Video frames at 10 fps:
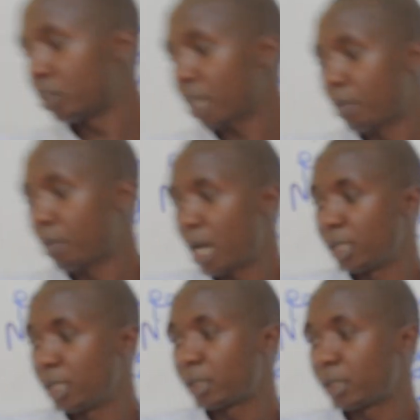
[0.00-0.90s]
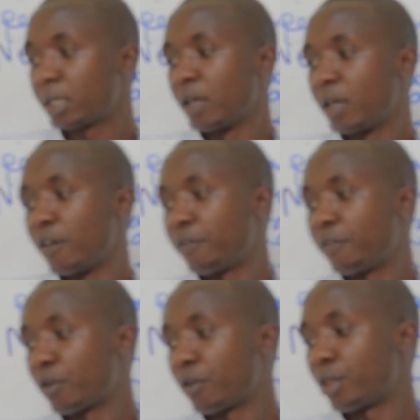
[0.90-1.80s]
trial balance
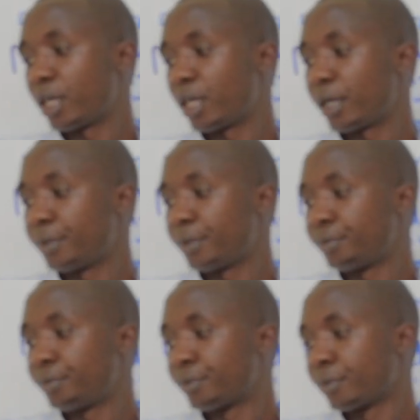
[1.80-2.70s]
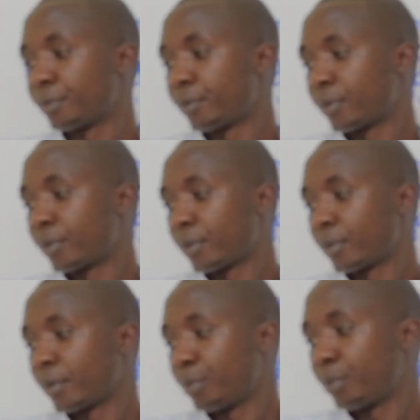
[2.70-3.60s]
for the
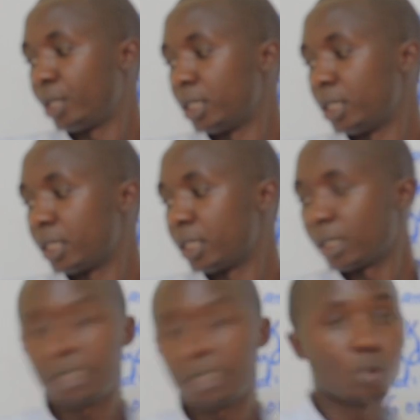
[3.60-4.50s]
building is